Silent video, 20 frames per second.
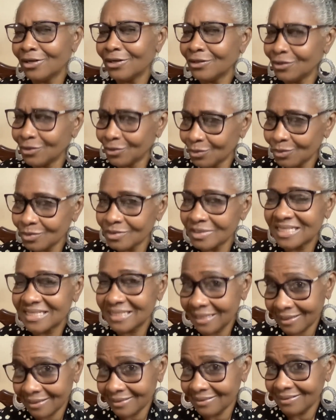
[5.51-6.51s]
You know,
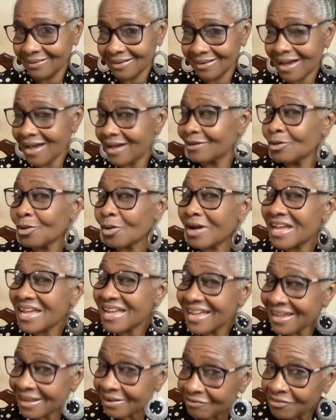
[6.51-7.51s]
say, I know
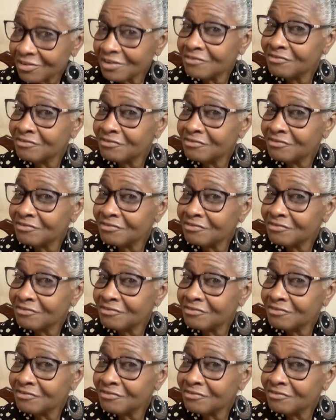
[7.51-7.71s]
every